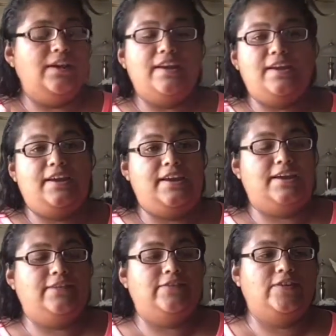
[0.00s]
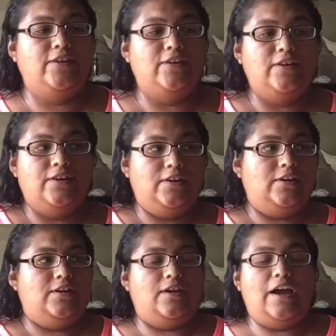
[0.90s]
And
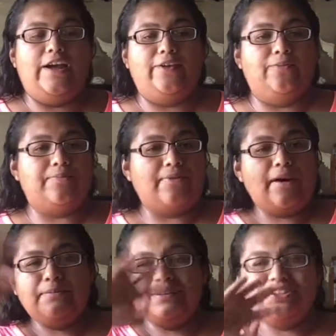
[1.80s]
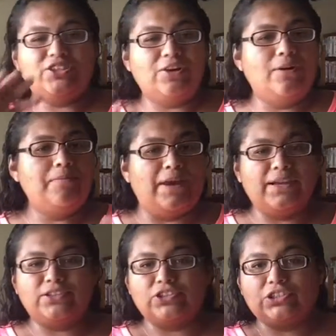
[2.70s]
I'll probably show a
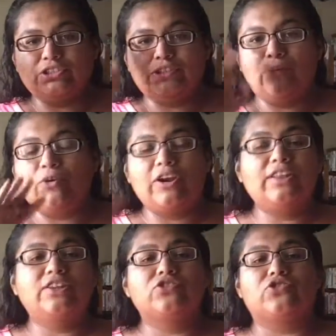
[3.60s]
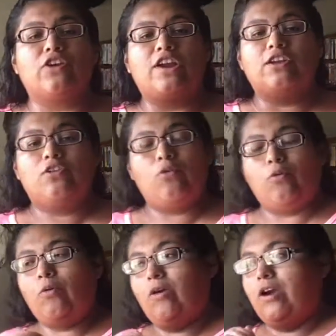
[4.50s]
picture somewhere in the screen
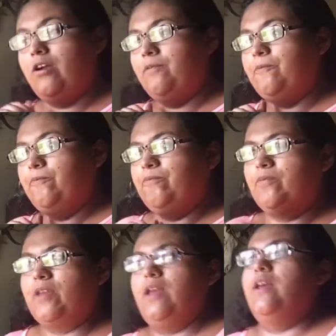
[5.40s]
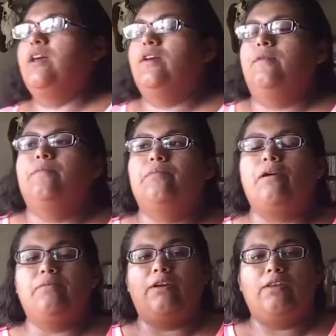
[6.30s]
or
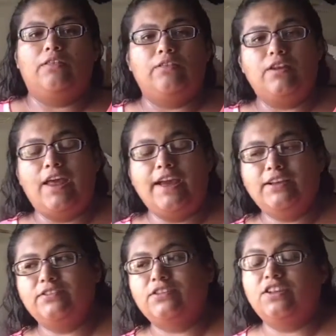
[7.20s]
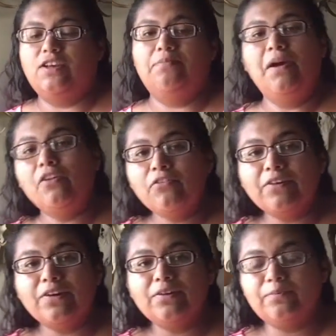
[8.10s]
probably the next clip
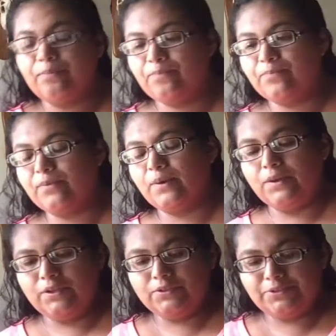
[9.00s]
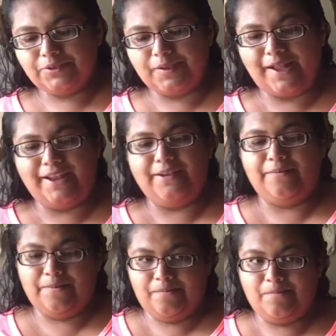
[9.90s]
over. So then,
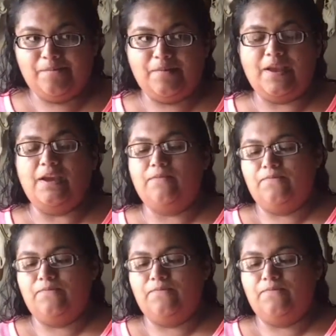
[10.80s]
yeah.